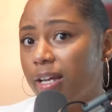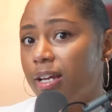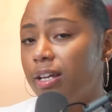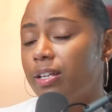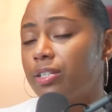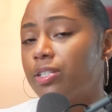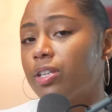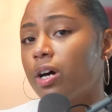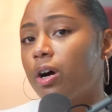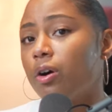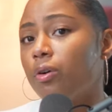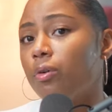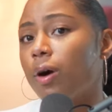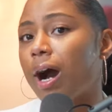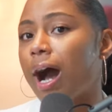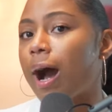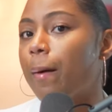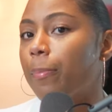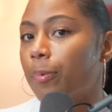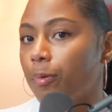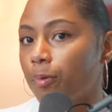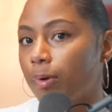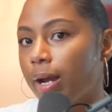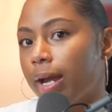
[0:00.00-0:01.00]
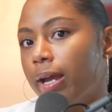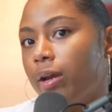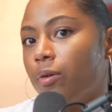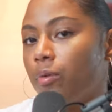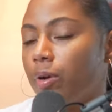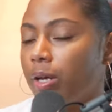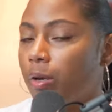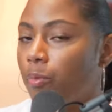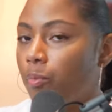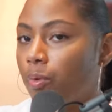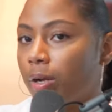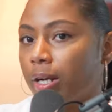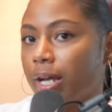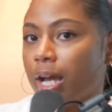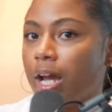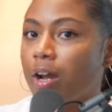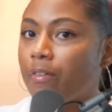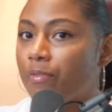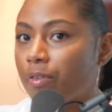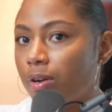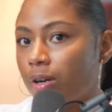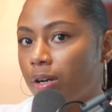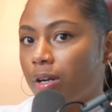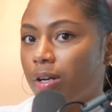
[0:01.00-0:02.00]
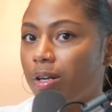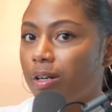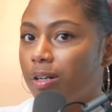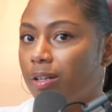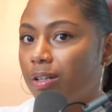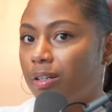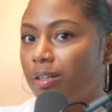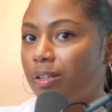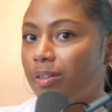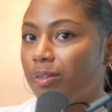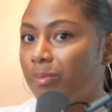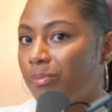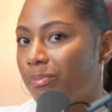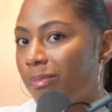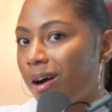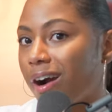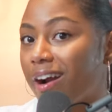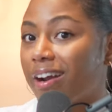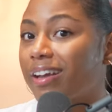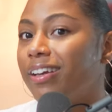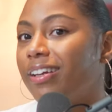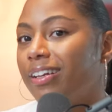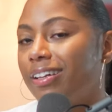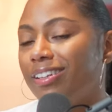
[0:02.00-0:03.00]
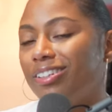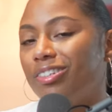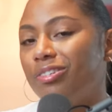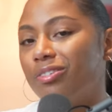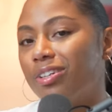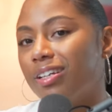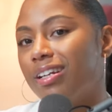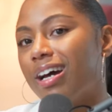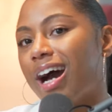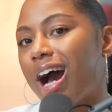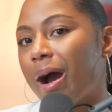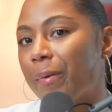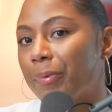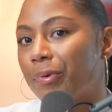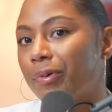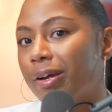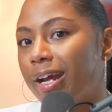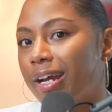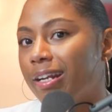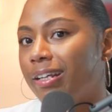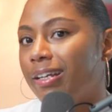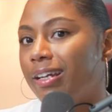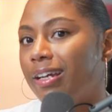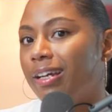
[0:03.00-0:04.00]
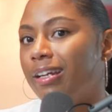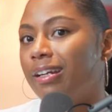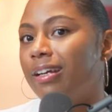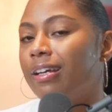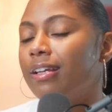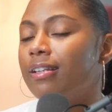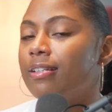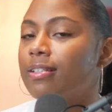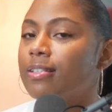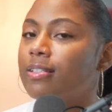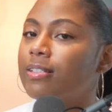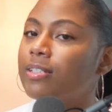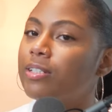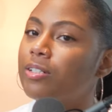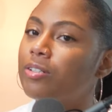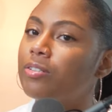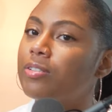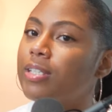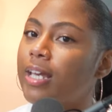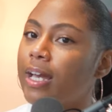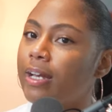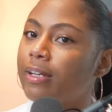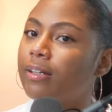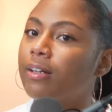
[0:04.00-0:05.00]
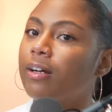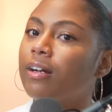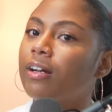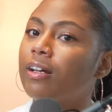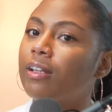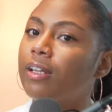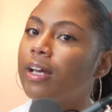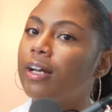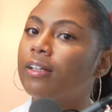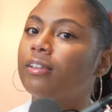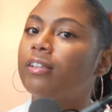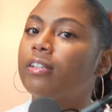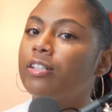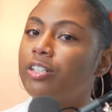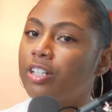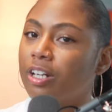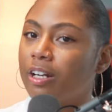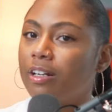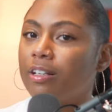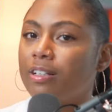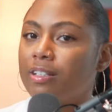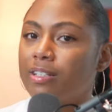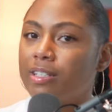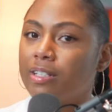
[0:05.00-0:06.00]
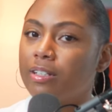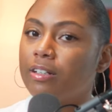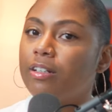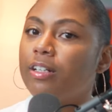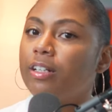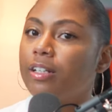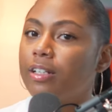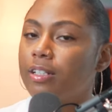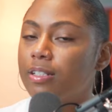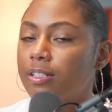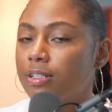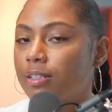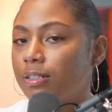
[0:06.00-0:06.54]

So operate in whatever market you can operate in and still take your collecting journey serious.